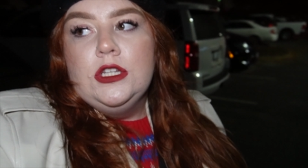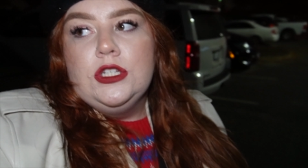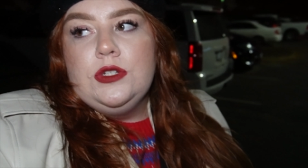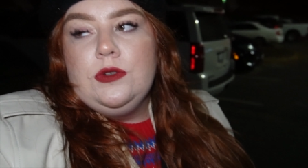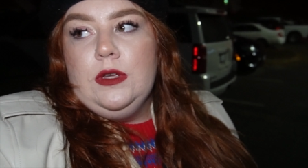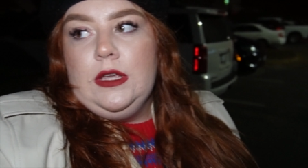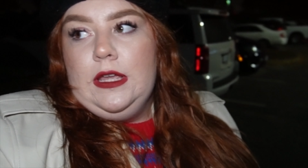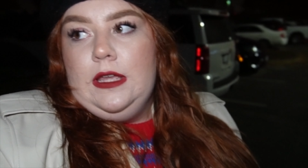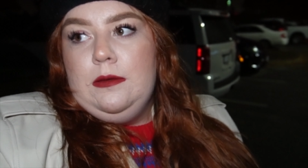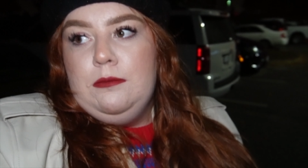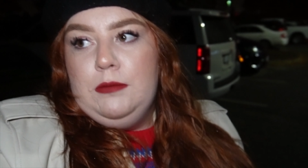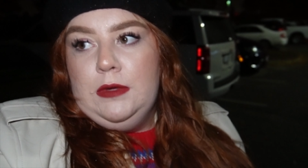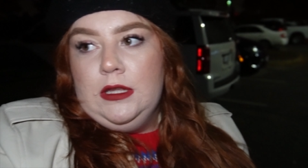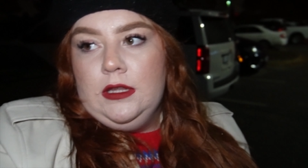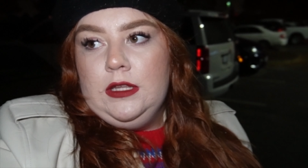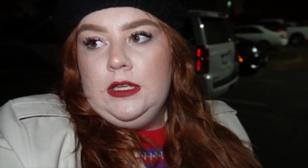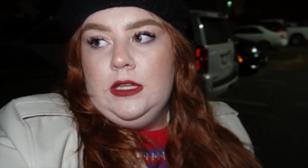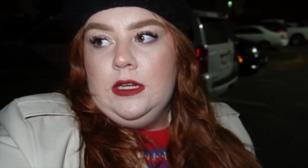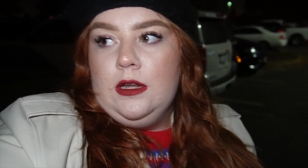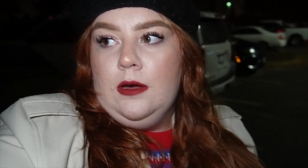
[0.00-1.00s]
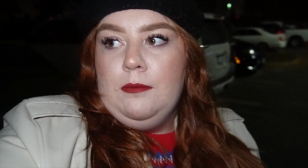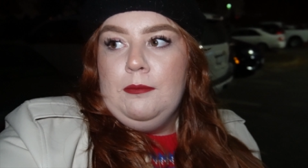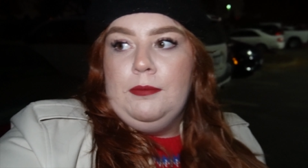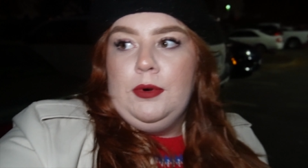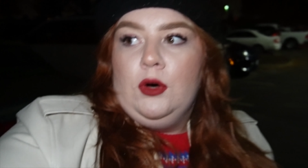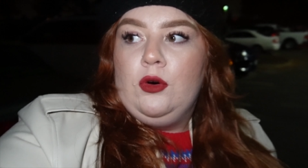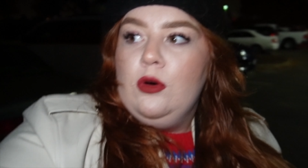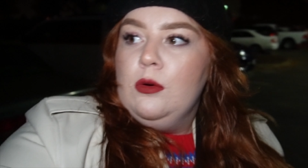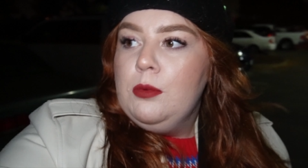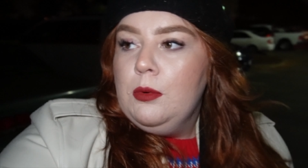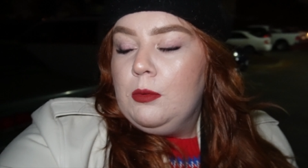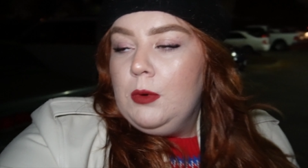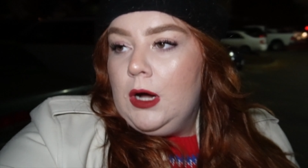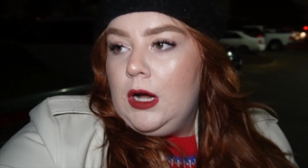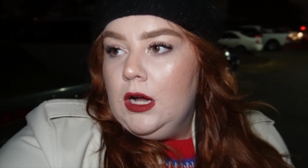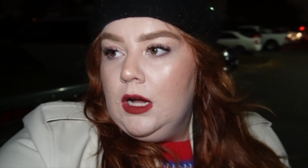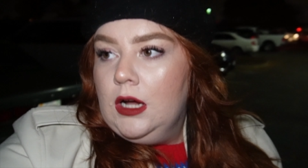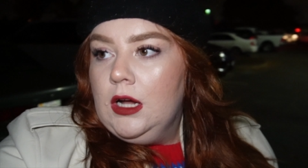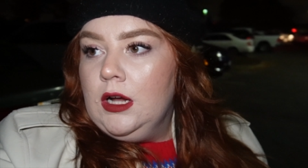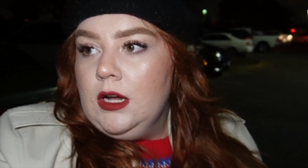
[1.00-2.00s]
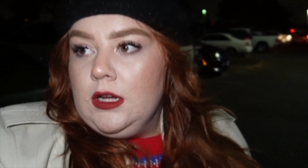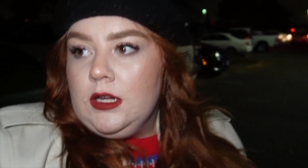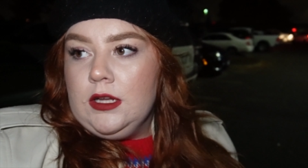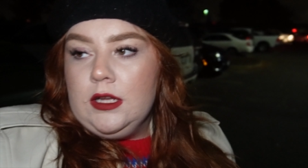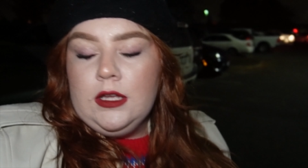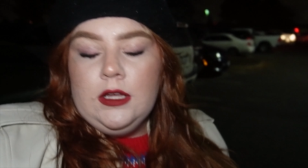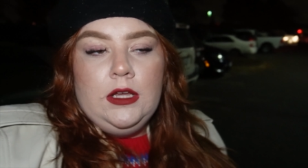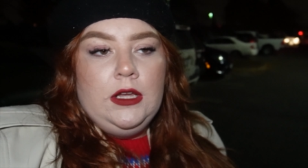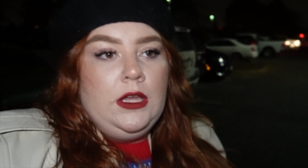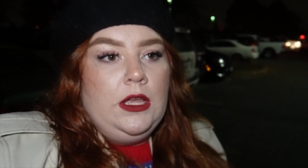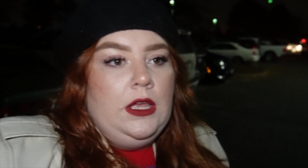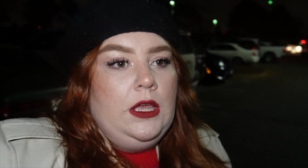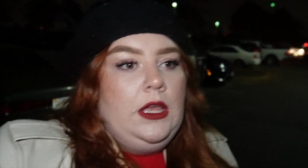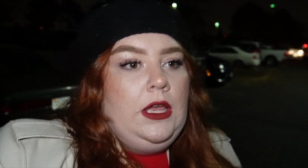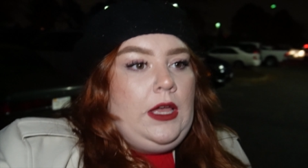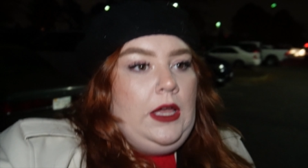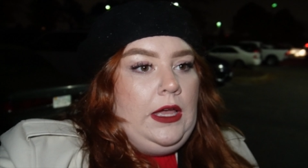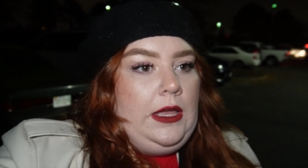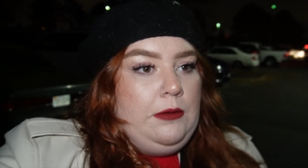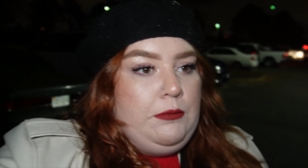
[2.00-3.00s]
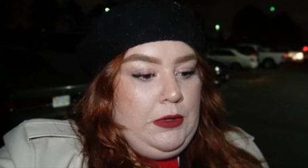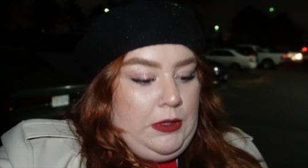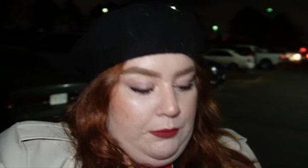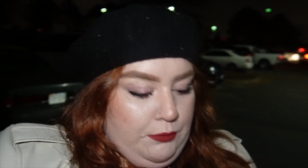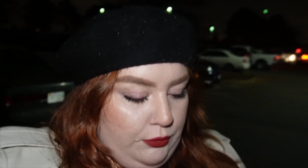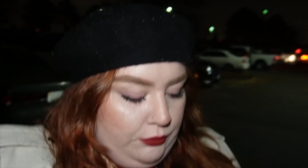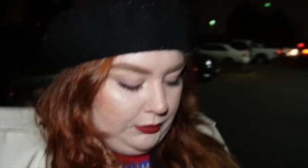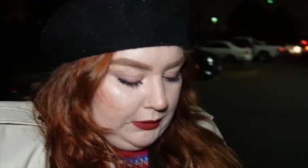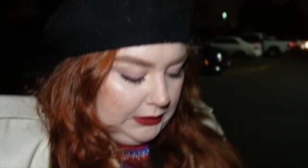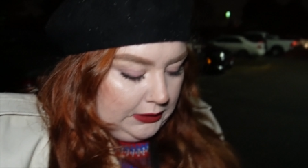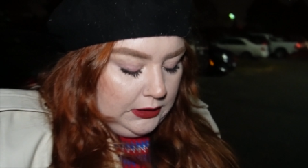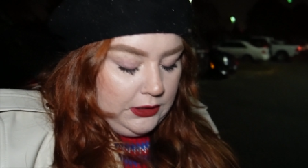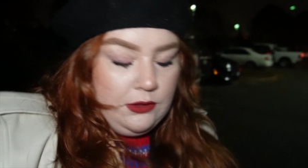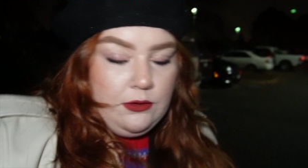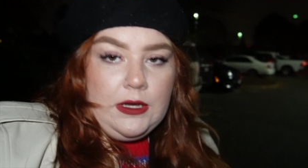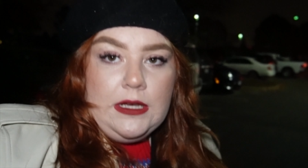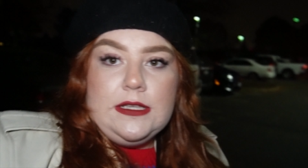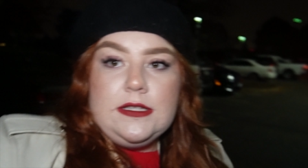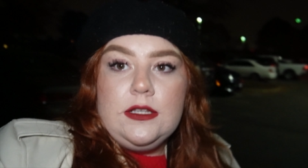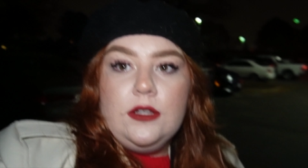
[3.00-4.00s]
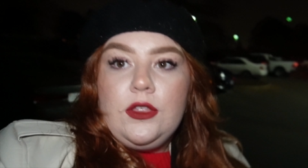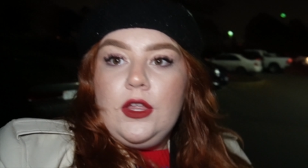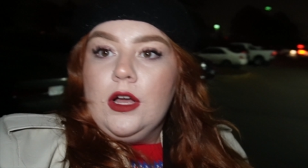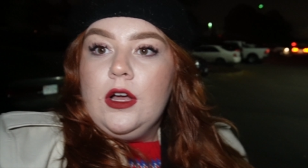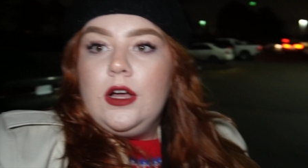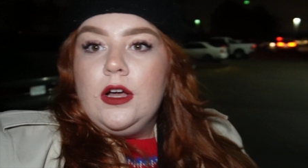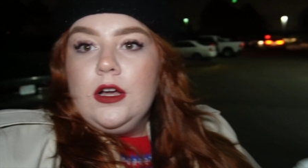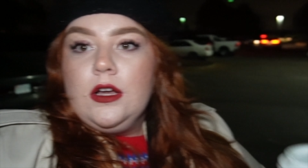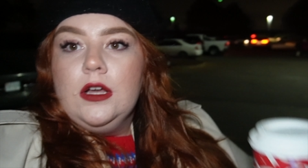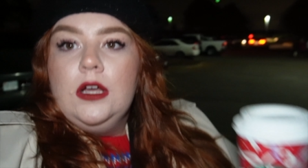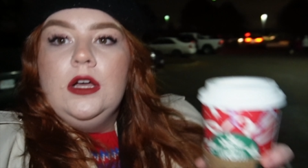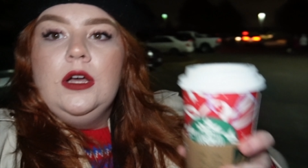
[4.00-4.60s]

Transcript: doing a million bulb walk. I'm bringing you guys along.